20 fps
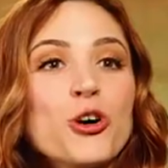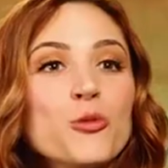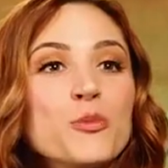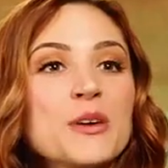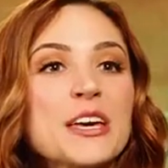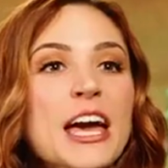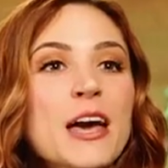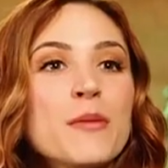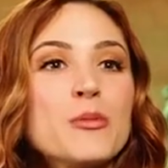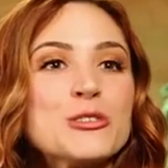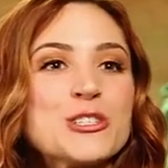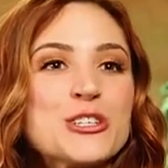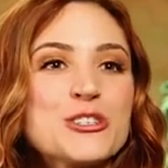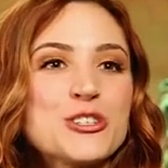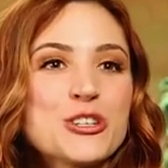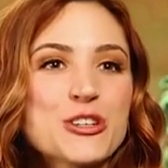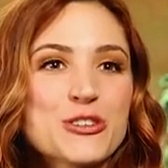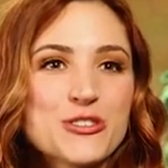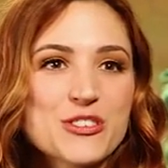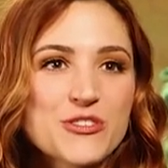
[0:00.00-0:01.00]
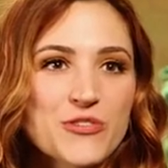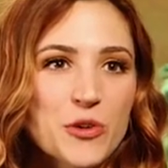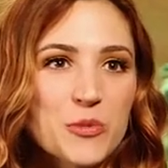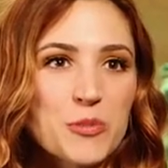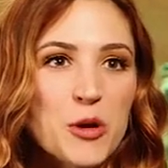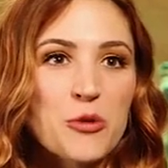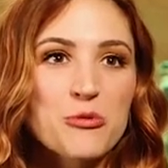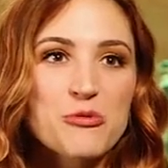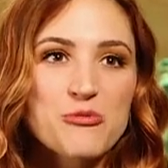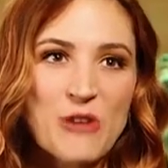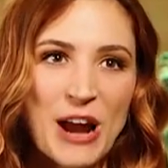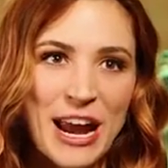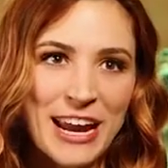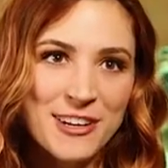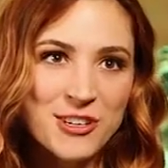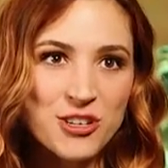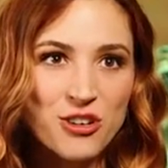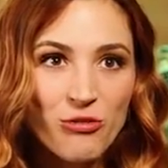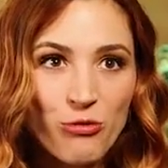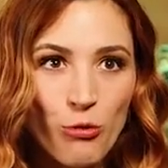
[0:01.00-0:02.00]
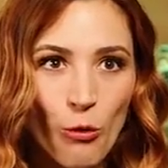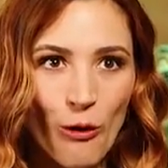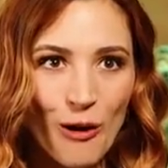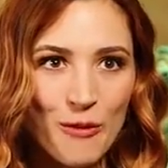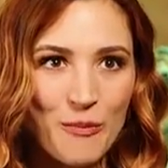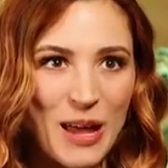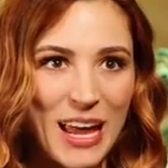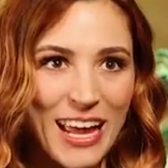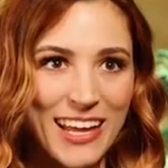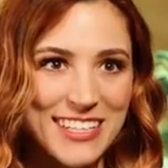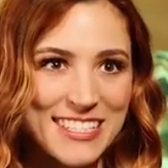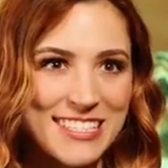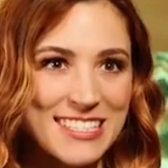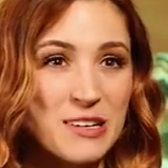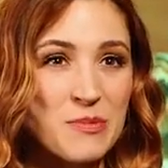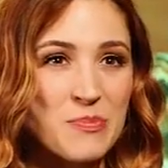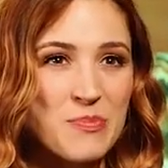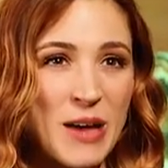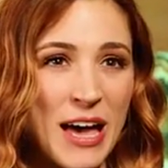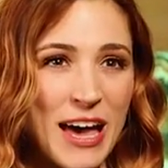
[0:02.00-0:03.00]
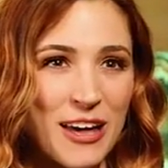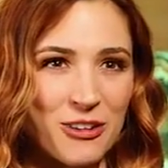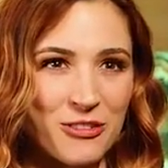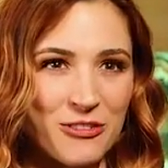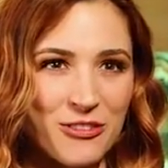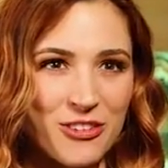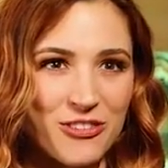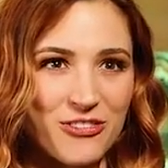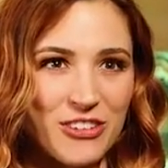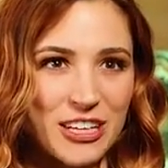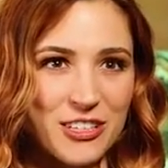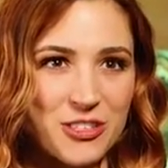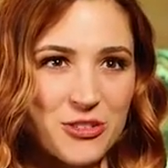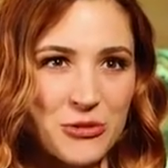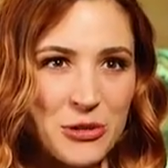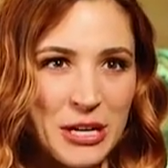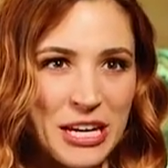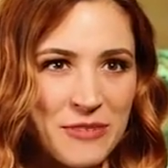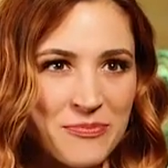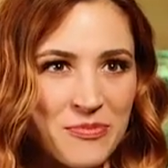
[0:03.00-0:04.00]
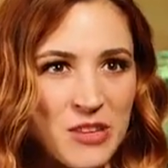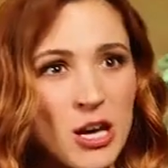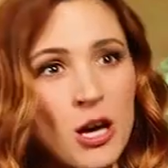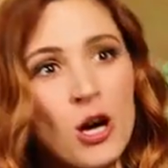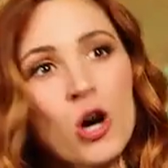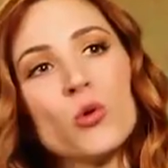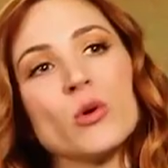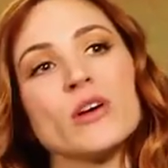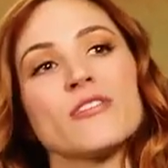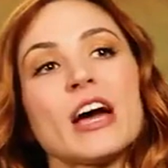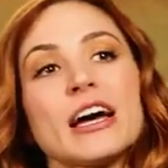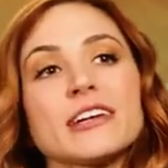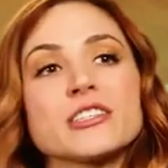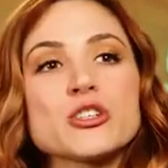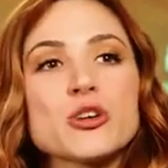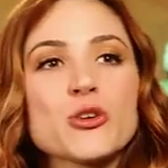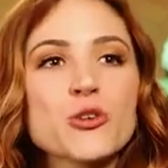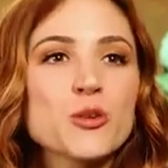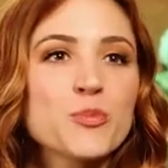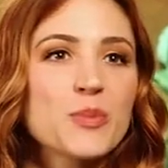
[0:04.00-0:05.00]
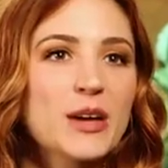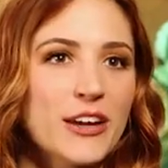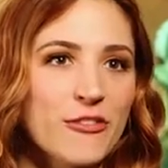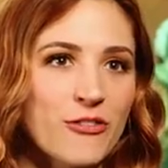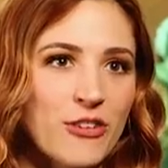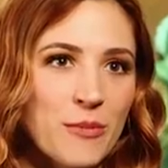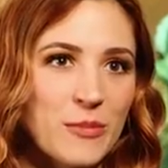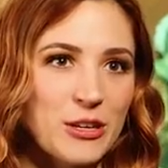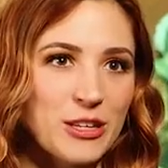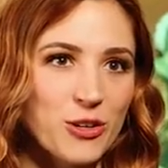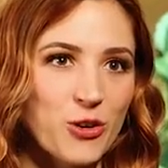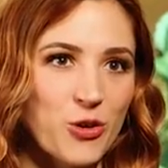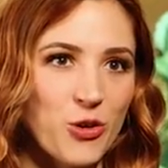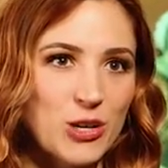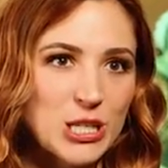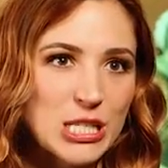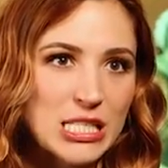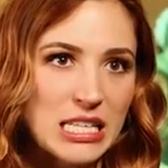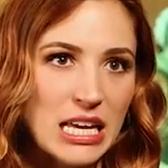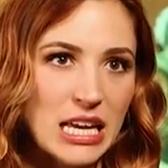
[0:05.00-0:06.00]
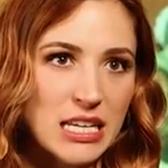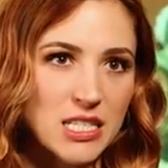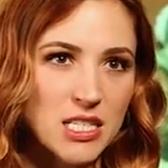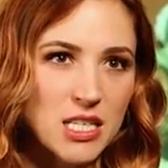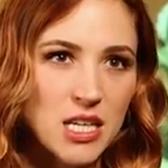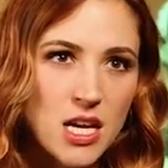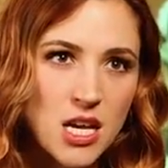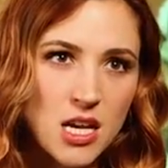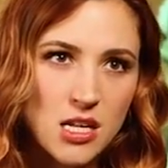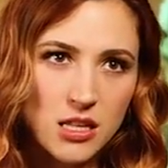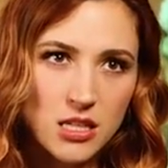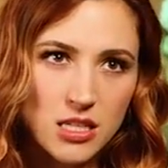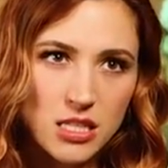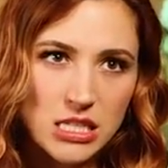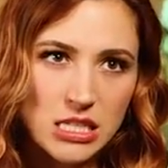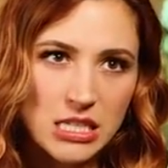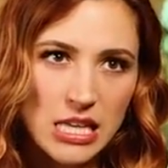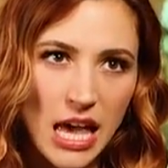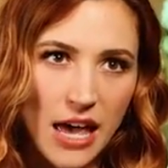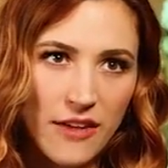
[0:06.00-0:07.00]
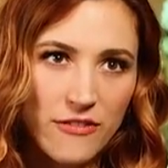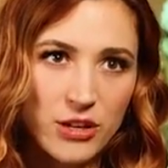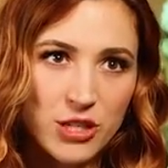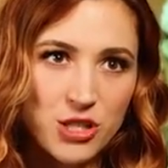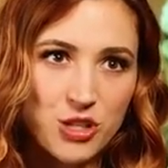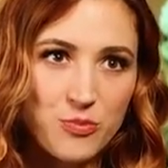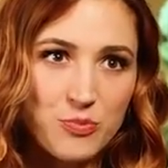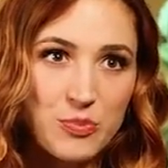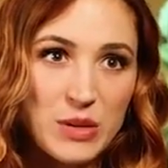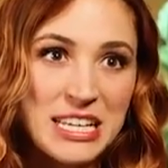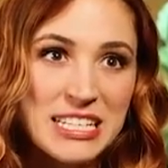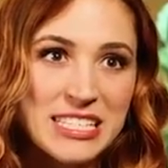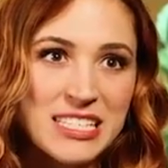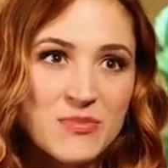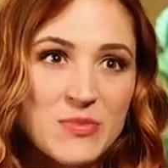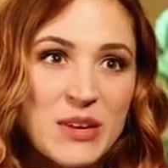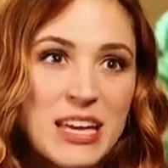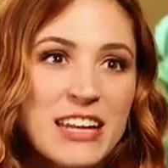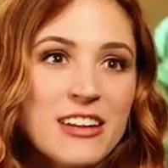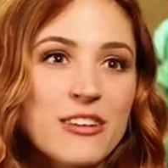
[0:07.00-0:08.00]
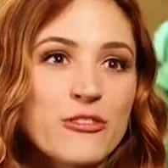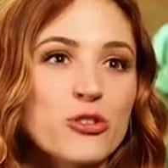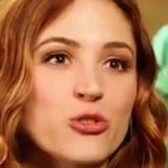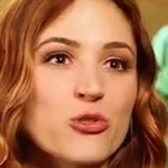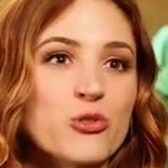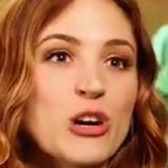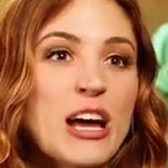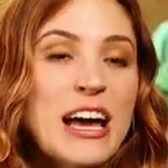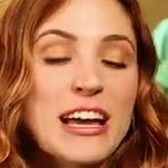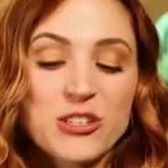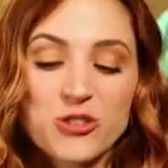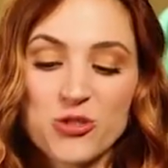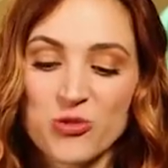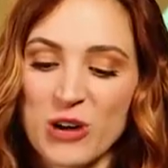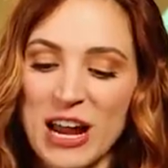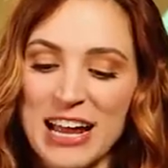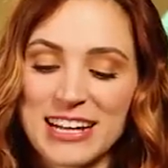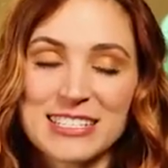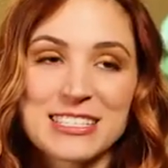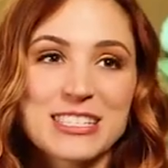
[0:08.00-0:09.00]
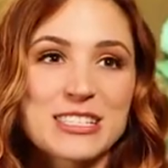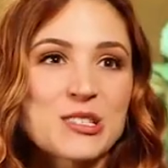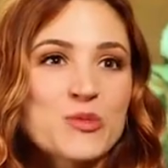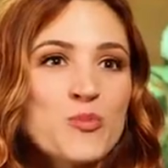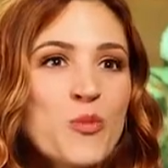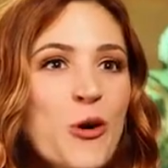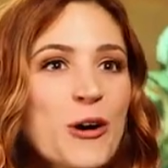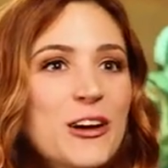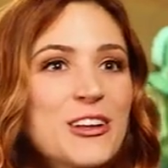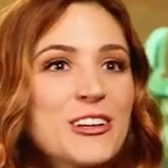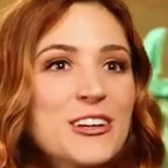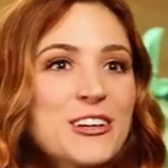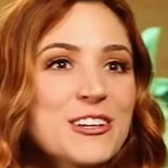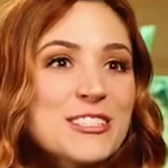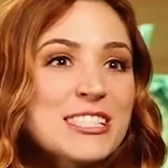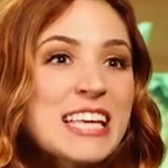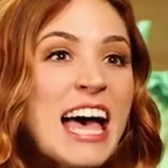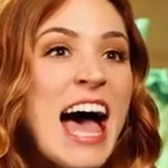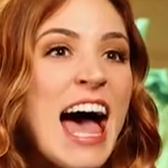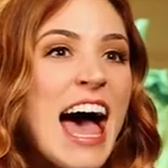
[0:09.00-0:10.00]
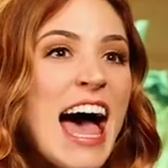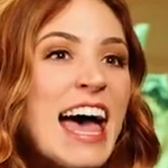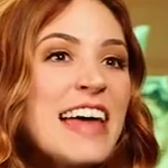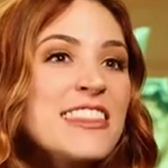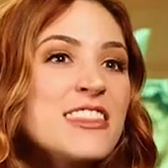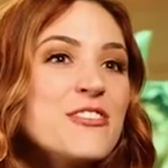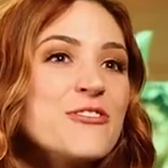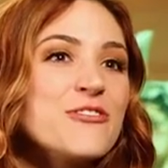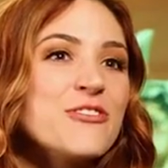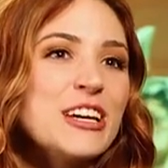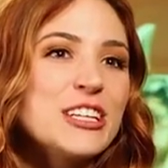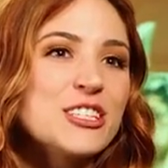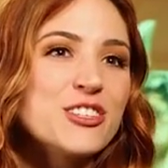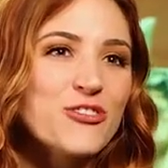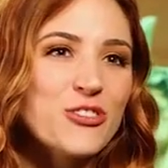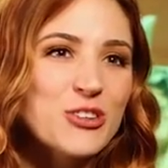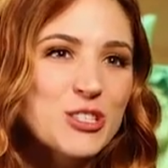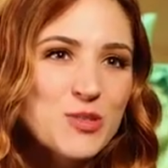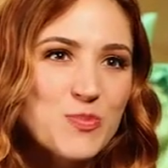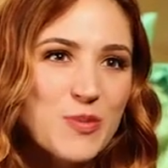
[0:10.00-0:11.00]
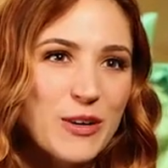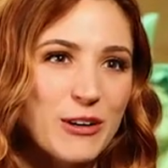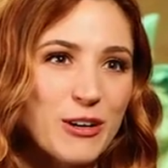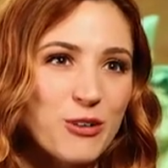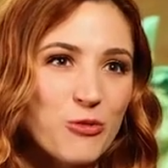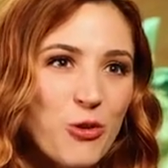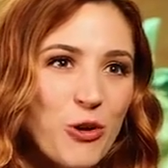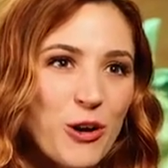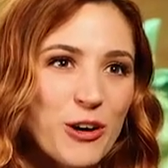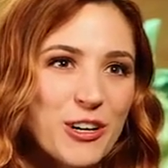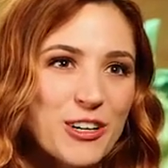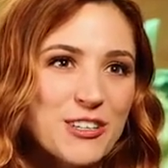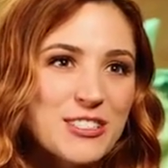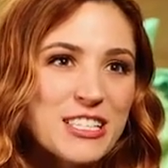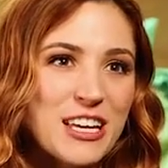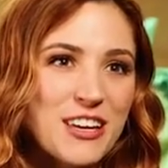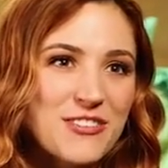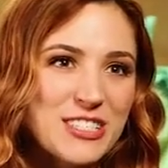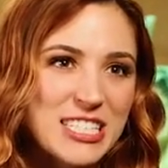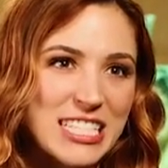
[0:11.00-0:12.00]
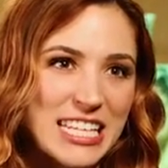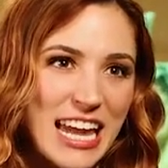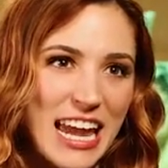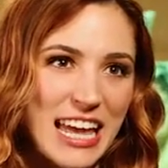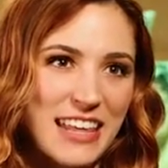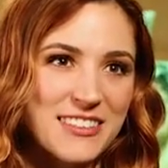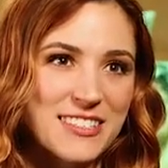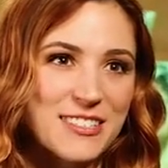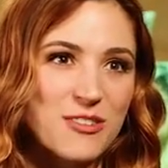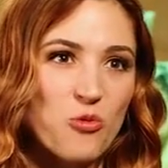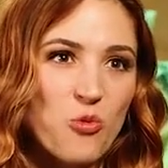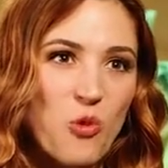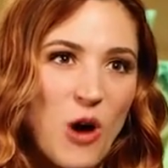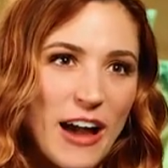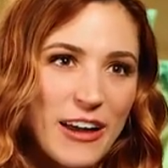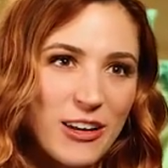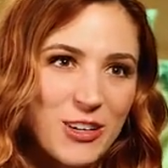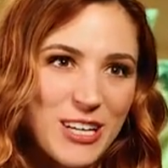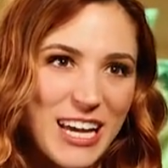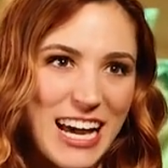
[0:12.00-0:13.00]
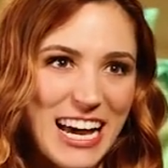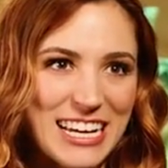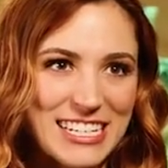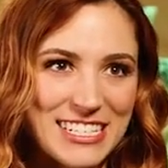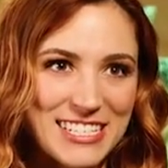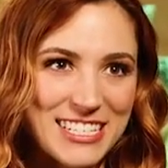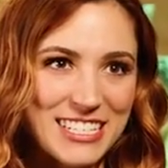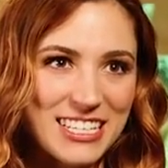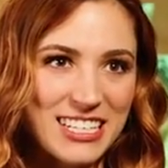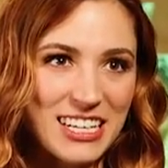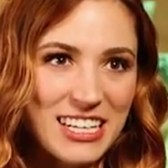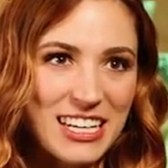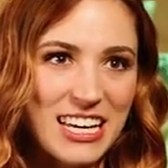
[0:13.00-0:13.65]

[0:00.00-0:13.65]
you'll be able to choose from a range of warbands to battle for victory. We've got 2 to pick from in the core set: the Savage Beastmen of Grashrax Despoilers and the Vengeful Spirit Warriors of Scaith's Wild Hunt.